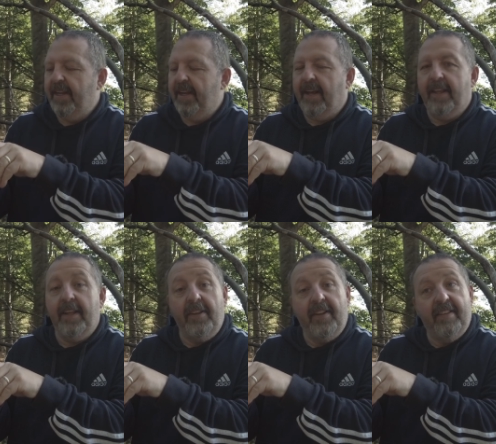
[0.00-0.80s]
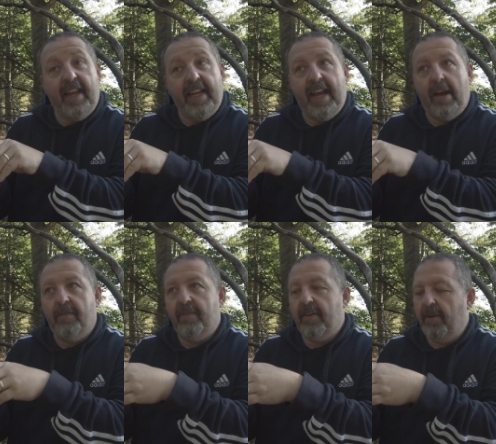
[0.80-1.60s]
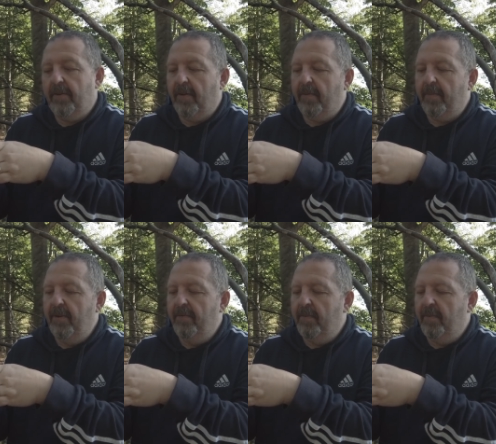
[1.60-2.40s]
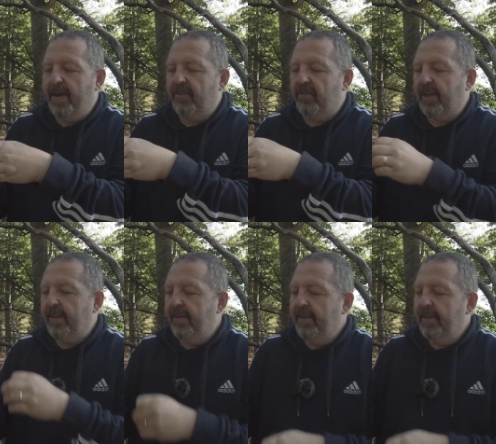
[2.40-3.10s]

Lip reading: that you can take out, so a removable battery,